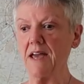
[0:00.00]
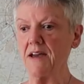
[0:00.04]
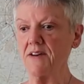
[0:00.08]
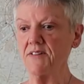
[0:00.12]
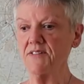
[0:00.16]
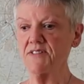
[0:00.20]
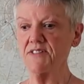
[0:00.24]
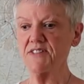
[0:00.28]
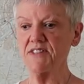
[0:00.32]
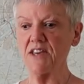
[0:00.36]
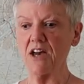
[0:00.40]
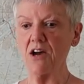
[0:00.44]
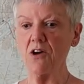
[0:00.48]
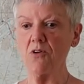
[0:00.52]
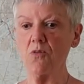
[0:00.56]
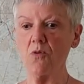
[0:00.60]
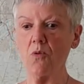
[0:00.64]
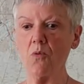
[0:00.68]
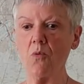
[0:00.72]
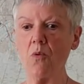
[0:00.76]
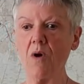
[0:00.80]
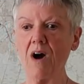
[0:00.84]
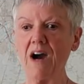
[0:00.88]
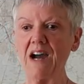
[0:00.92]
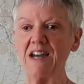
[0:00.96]
So
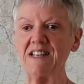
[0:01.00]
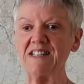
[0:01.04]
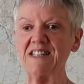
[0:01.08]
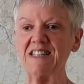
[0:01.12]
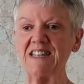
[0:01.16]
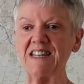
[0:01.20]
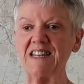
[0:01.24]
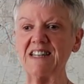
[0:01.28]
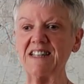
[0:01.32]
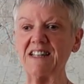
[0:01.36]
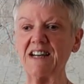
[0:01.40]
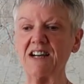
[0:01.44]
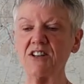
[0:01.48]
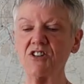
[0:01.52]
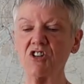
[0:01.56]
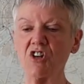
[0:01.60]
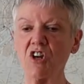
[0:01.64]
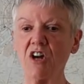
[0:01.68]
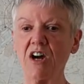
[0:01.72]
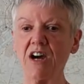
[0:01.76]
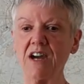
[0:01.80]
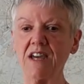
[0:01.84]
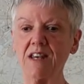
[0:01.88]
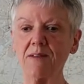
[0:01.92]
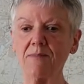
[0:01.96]
what I did, I
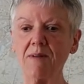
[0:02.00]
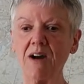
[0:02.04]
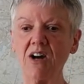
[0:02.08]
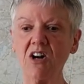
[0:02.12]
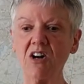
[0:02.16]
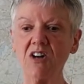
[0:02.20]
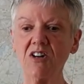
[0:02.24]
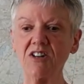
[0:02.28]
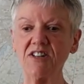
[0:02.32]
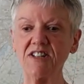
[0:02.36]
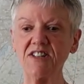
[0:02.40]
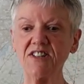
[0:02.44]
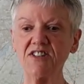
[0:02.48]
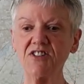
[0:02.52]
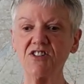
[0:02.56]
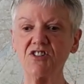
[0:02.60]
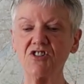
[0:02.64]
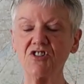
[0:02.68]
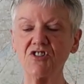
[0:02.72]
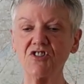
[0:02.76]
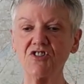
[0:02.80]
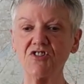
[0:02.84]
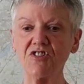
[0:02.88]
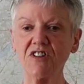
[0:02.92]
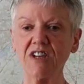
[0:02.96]
tried my hardest to
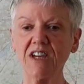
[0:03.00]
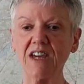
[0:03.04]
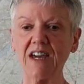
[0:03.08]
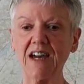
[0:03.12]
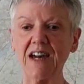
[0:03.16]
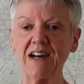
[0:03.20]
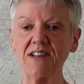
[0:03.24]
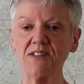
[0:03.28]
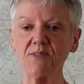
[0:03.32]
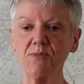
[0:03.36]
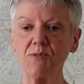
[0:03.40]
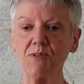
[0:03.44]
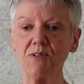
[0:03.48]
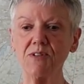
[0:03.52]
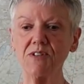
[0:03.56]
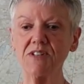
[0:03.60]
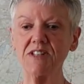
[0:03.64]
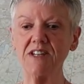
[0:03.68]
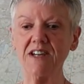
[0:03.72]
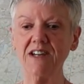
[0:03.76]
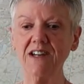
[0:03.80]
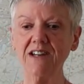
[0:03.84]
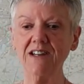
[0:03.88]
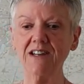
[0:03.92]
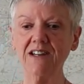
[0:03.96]
just drink it as
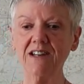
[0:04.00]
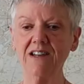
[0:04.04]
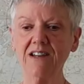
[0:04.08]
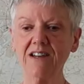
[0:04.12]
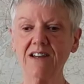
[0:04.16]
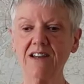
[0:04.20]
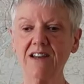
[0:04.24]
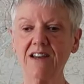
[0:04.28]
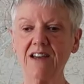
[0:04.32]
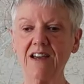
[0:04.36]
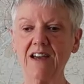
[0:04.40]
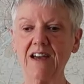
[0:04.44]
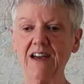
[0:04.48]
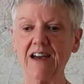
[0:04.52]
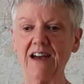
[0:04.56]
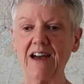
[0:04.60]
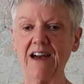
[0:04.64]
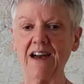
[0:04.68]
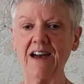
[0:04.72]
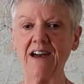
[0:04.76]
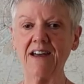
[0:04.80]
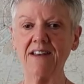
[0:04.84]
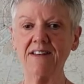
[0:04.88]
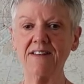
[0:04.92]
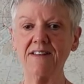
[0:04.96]
water.
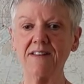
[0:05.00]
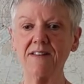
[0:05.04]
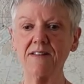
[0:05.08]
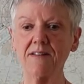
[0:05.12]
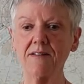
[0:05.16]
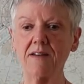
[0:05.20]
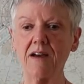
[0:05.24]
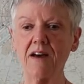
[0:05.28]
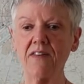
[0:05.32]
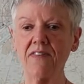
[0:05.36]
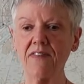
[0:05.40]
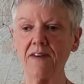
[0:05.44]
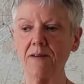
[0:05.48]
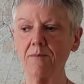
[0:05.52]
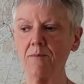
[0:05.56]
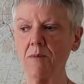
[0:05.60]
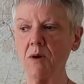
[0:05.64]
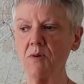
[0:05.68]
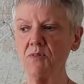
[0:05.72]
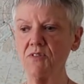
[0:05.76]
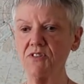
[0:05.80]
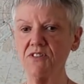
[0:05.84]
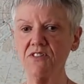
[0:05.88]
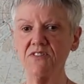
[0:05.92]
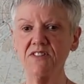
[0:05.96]
And I think
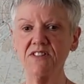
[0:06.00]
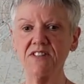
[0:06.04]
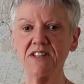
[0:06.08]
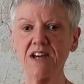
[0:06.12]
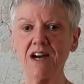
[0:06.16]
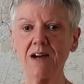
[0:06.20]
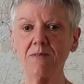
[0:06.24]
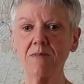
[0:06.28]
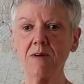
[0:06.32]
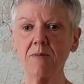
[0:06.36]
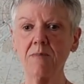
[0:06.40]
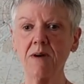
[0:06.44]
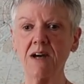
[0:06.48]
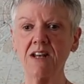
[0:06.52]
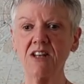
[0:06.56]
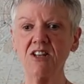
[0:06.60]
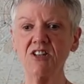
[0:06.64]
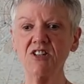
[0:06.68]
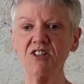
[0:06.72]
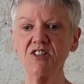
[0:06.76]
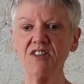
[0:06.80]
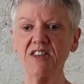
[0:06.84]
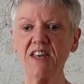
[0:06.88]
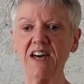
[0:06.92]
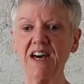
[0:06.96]
most of the time I
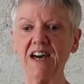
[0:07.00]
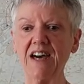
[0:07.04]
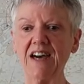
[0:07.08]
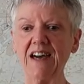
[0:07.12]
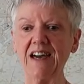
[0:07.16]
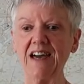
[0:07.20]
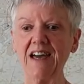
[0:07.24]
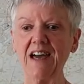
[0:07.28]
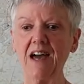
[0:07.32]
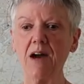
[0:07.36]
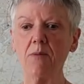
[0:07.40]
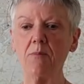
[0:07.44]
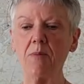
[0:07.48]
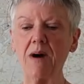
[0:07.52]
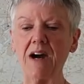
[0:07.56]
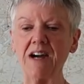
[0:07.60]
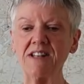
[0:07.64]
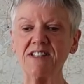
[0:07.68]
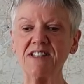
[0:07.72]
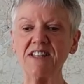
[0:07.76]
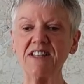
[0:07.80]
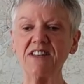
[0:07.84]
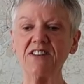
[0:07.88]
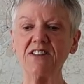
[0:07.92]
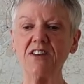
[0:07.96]
managed that. But I
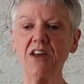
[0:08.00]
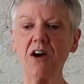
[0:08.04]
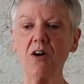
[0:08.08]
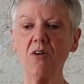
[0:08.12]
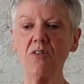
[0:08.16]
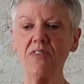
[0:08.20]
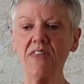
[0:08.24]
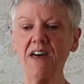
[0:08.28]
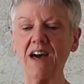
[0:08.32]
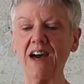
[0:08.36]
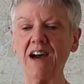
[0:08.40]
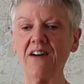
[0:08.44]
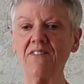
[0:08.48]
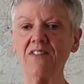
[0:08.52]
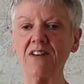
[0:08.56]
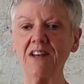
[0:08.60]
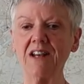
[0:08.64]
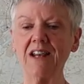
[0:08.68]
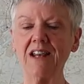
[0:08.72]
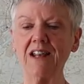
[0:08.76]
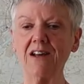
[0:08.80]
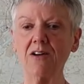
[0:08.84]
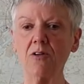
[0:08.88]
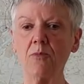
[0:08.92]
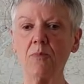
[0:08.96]
did know that having a
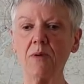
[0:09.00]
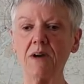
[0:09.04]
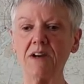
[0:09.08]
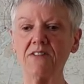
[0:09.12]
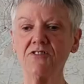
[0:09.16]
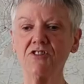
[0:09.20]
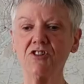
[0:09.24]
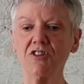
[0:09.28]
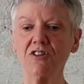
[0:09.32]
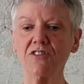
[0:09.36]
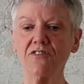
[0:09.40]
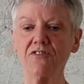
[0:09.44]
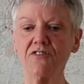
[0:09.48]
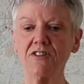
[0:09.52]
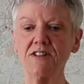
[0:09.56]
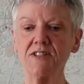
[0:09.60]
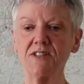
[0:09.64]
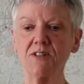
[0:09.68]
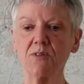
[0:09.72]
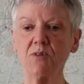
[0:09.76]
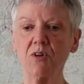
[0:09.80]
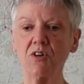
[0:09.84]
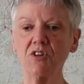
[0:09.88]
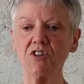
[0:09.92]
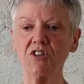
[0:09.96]
little bit of sugar-free
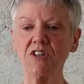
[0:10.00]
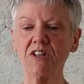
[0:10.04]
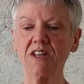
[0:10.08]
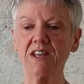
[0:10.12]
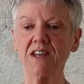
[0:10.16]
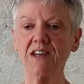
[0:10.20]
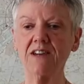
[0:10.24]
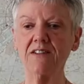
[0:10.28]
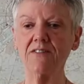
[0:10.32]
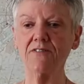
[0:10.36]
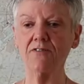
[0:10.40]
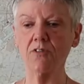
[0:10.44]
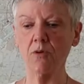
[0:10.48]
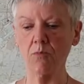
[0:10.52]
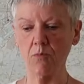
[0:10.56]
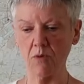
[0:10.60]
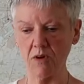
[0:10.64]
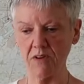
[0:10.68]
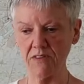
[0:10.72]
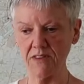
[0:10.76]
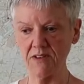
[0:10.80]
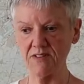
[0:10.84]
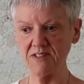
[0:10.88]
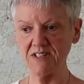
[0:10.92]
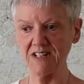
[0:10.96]
squash in it from
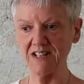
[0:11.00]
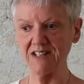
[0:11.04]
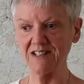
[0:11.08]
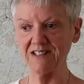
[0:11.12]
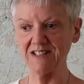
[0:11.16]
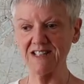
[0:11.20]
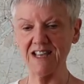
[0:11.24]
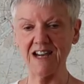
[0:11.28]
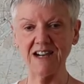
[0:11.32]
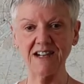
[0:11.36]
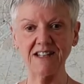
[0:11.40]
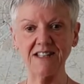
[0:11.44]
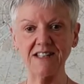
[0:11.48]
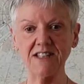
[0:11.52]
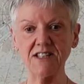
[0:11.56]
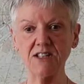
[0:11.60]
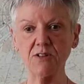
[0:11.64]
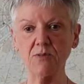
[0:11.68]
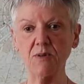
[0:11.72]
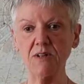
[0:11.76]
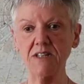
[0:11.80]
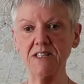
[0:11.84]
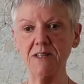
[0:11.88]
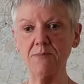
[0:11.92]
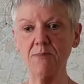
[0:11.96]
one of those little tiny
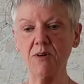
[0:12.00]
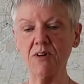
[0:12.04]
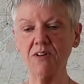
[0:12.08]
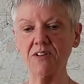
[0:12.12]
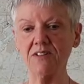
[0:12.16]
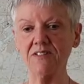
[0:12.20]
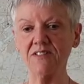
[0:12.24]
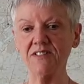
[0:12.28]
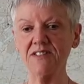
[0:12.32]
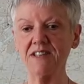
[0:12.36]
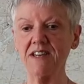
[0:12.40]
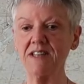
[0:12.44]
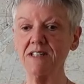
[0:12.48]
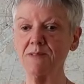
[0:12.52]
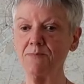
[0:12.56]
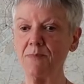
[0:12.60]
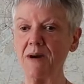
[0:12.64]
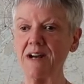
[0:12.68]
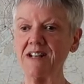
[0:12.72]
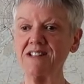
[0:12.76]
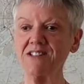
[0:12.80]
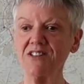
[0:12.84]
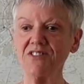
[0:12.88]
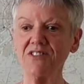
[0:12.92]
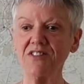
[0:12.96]
squeezy bottles is
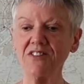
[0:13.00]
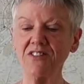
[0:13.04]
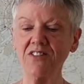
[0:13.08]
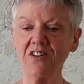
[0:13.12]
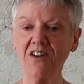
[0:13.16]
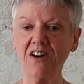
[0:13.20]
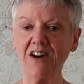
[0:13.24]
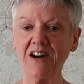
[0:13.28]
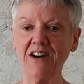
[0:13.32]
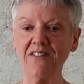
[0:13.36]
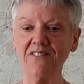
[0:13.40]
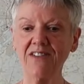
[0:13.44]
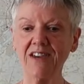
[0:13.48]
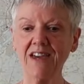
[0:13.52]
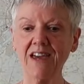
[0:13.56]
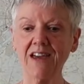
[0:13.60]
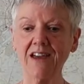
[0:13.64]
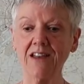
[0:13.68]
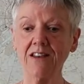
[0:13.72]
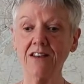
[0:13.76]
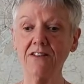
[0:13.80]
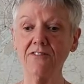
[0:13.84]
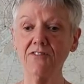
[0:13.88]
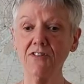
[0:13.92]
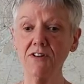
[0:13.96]
better than not having
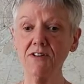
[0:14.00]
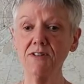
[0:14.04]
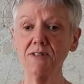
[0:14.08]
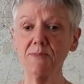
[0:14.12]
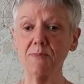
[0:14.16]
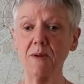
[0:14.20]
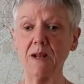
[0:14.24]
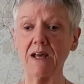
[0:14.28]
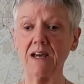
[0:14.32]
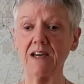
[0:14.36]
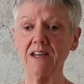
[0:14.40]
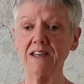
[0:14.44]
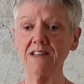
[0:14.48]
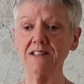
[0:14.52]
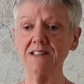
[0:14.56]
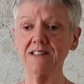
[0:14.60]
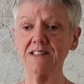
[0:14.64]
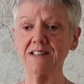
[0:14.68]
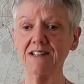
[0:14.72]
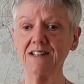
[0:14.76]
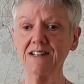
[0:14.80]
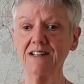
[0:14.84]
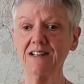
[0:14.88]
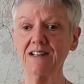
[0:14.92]
it in the first place.